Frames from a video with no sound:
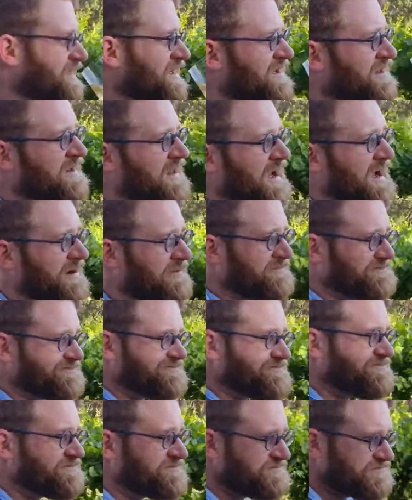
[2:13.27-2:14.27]
Now,
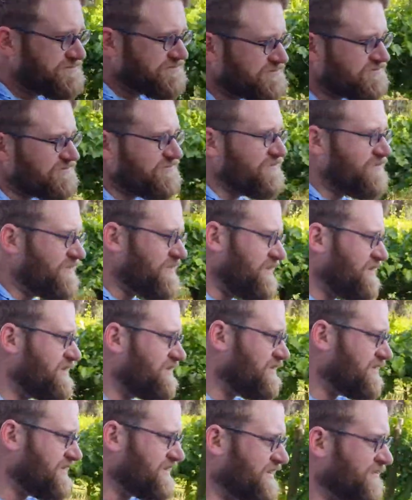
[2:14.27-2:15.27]

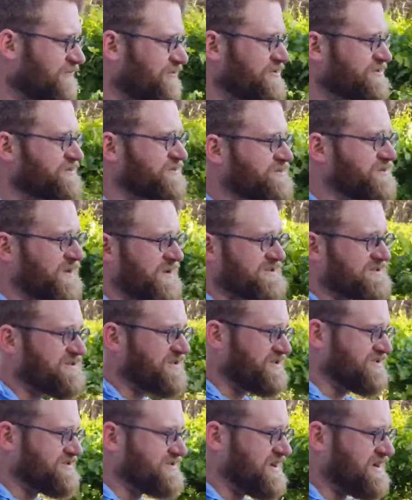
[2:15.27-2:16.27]
the difference between
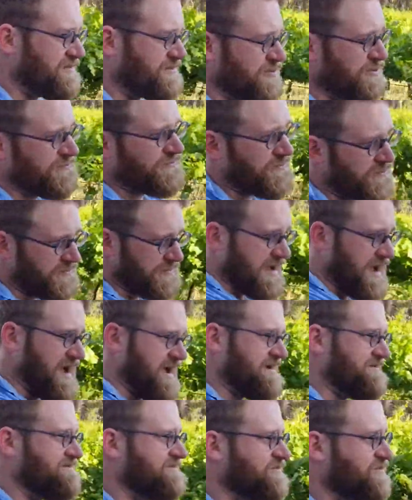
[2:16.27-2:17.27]
Sancerre and
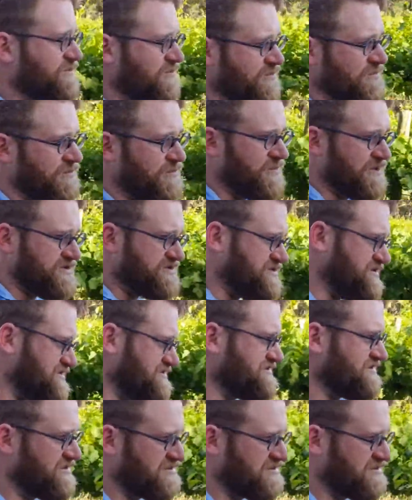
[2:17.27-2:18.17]
Fume, which is